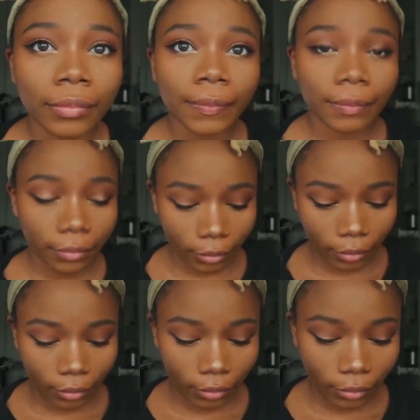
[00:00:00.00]

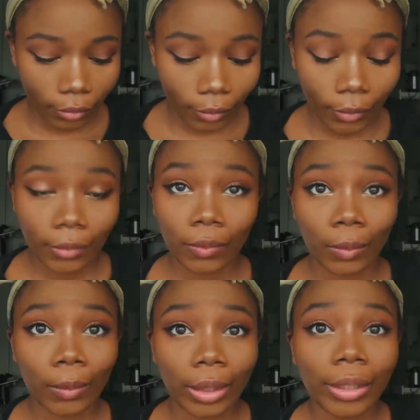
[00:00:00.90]
Just eyeliner,
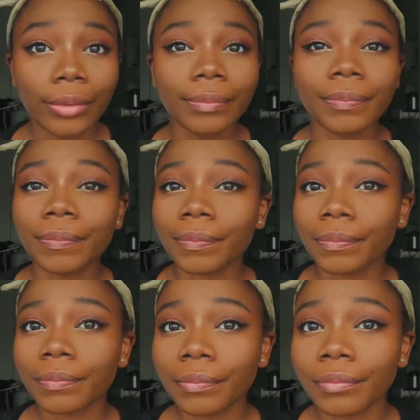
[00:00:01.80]
eye
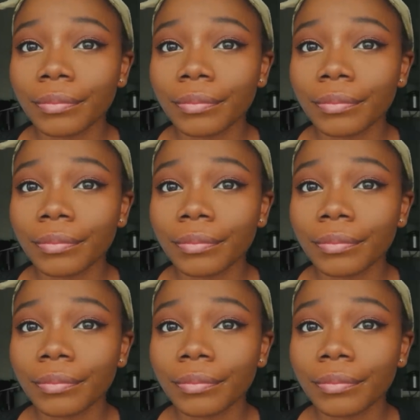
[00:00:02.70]
mascara.